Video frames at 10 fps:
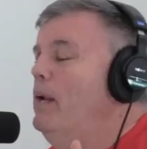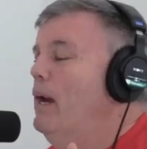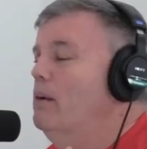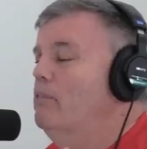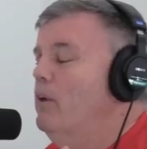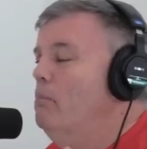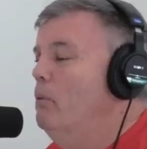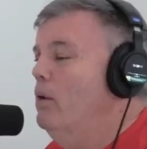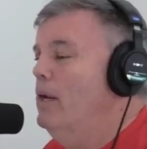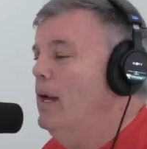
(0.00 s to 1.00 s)
point out, if I
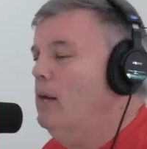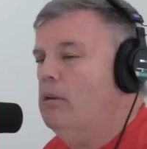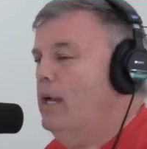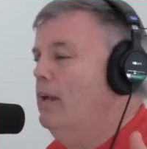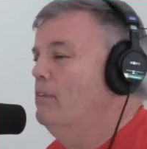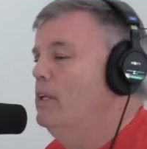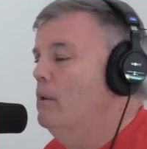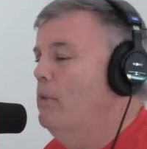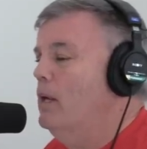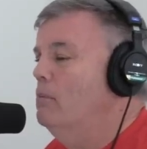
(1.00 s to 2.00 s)
point out, I don't like
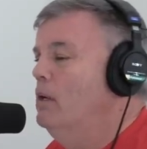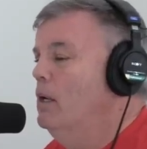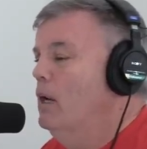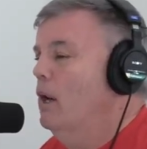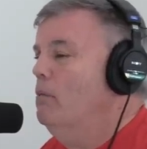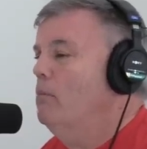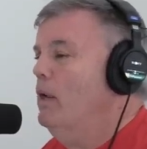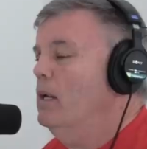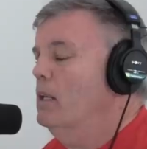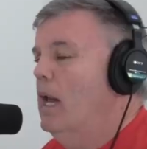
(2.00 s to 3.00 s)
everything about him. Exactly. I'm,
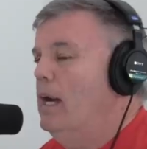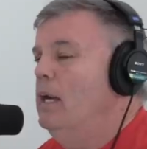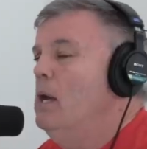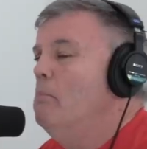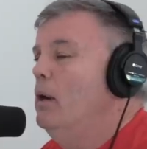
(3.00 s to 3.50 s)
I'm, not gonna lie.